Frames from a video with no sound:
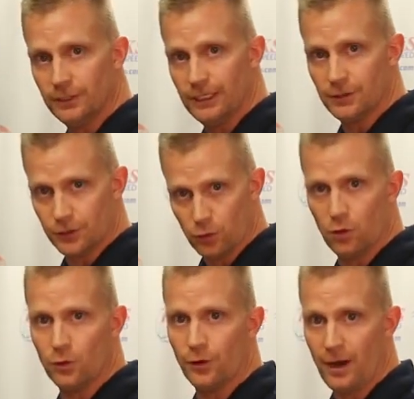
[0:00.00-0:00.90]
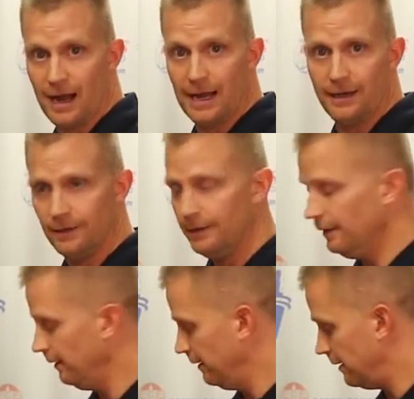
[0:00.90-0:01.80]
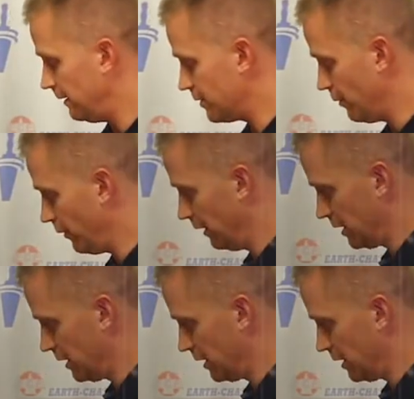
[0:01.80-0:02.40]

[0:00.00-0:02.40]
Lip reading: to get the tool holder hot, so it'll